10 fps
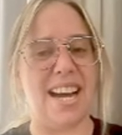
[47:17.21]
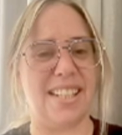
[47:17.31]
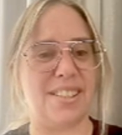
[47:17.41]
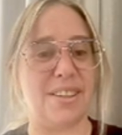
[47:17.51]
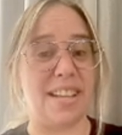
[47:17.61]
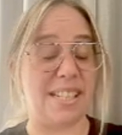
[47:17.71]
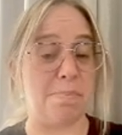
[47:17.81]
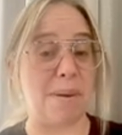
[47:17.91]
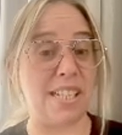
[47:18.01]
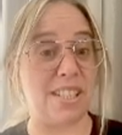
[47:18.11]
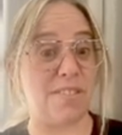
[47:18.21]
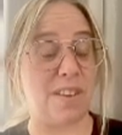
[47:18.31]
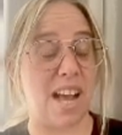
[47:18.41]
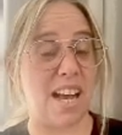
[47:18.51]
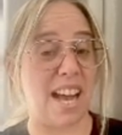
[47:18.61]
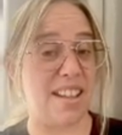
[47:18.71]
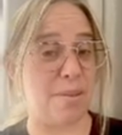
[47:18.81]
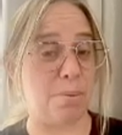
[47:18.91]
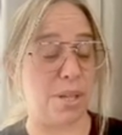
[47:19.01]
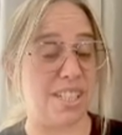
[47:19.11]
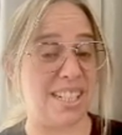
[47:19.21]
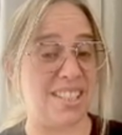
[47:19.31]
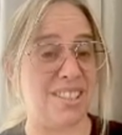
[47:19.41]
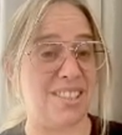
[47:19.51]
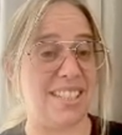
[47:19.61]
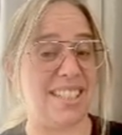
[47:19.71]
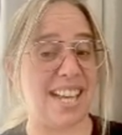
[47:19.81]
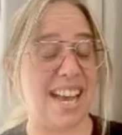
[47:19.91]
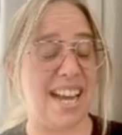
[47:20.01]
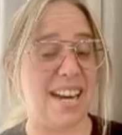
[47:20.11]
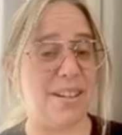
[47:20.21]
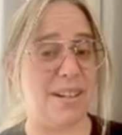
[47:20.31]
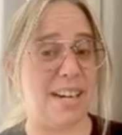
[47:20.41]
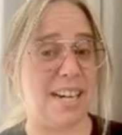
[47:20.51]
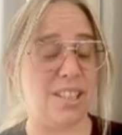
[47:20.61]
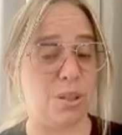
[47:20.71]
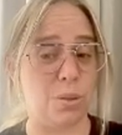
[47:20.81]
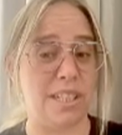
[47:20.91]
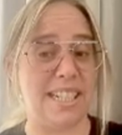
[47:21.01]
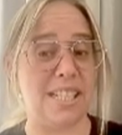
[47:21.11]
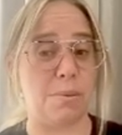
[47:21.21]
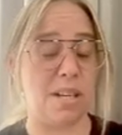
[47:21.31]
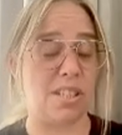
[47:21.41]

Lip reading: So there's a bunch of other projects using our tooling as well.